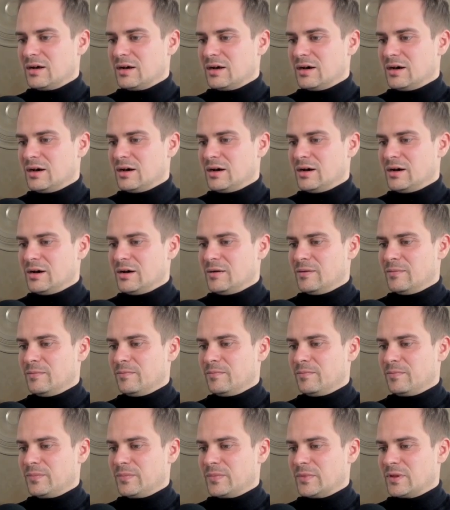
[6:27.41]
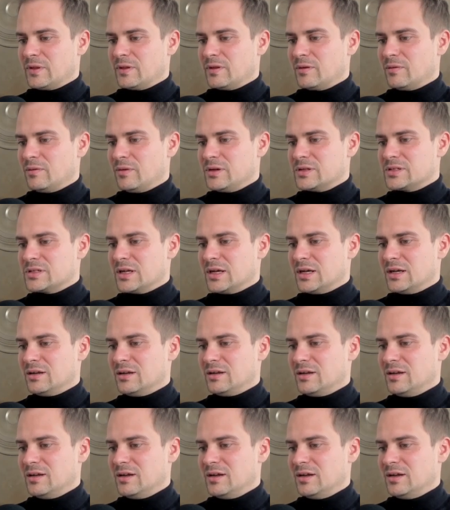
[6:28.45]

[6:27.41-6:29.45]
What is that?